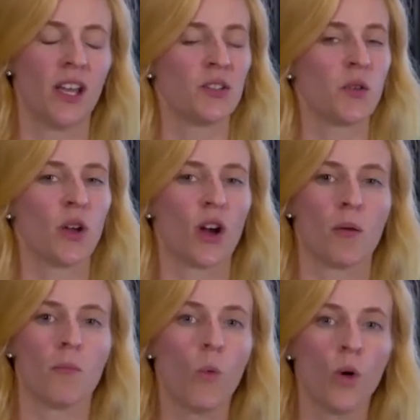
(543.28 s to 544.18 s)
So there are
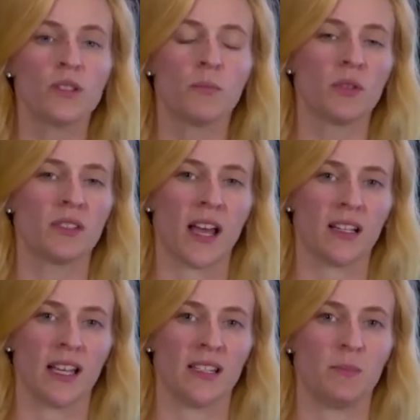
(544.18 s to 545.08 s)
multiple
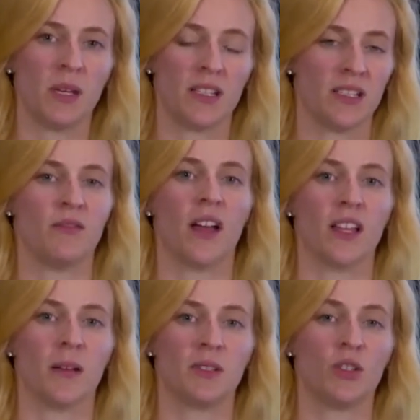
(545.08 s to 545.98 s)
satellites being
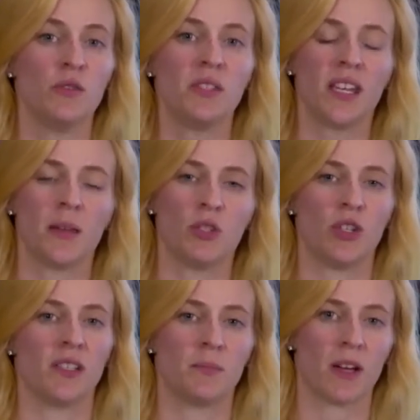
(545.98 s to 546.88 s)
developed using
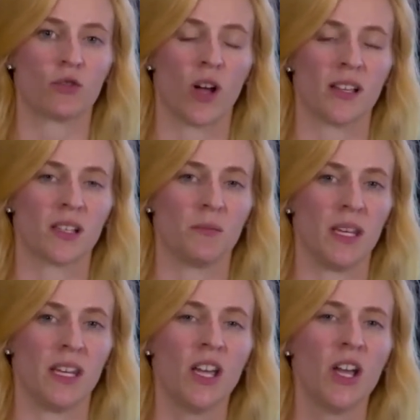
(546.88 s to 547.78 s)
imaging spectroscopy